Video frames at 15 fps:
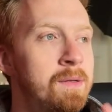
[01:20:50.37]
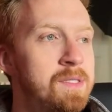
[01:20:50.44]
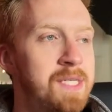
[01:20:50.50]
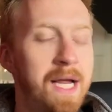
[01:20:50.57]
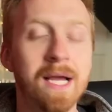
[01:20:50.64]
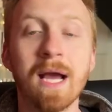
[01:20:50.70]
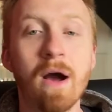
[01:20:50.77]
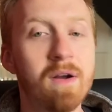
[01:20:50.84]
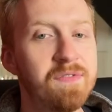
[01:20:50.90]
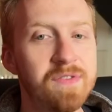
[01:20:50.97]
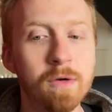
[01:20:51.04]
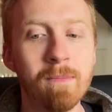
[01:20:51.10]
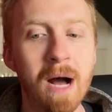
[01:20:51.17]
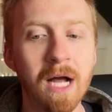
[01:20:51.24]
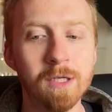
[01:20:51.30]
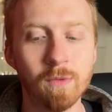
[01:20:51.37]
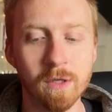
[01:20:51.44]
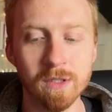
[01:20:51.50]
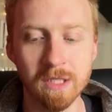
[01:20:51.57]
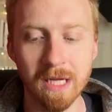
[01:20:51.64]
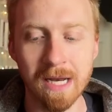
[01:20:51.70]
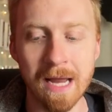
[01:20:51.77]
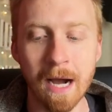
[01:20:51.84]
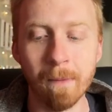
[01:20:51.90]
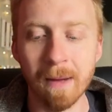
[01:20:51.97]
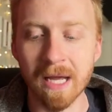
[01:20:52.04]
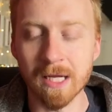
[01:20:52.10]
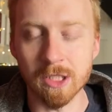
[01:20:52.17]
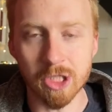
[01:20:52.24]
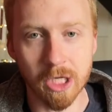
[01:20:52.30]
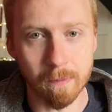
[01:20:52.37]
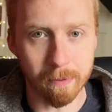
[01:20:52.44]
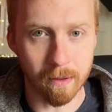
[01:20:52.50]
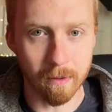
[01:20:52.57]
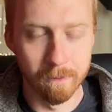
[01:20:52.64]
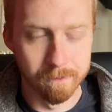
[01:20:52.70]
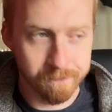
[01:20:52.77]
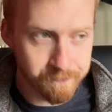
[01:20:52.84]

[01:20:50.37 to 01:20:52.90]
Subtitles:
take out a few modules and now make it cheaper.